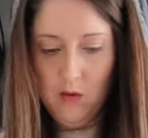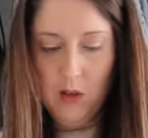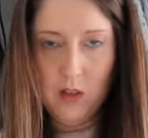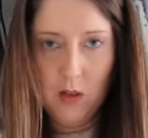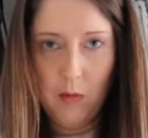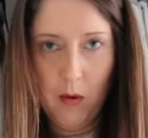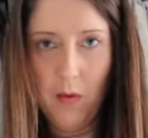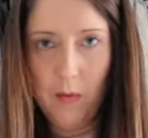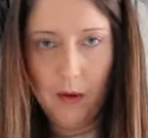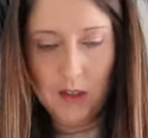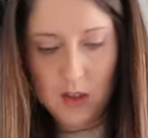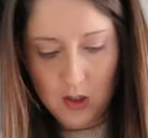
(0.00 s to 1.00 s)
which are
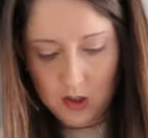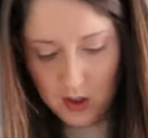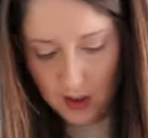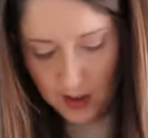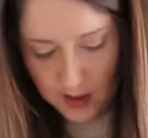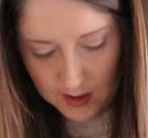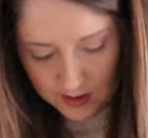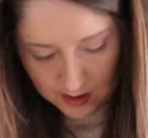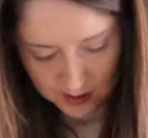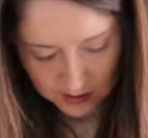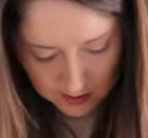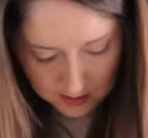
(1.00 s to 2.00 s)
probably too
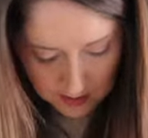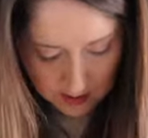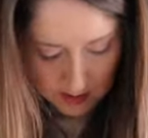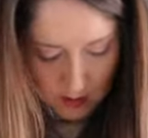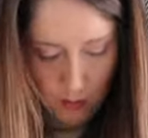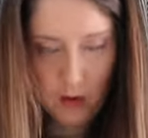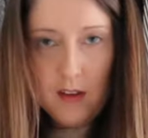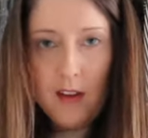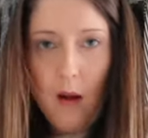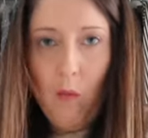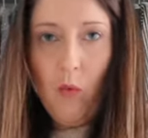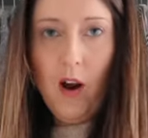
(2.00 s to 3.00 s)
tight, ones
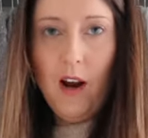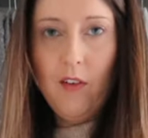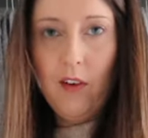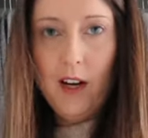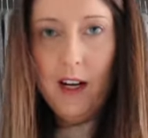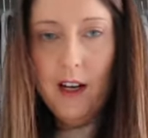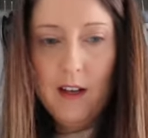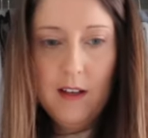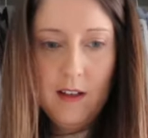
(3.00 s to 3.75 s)
I'm wearing,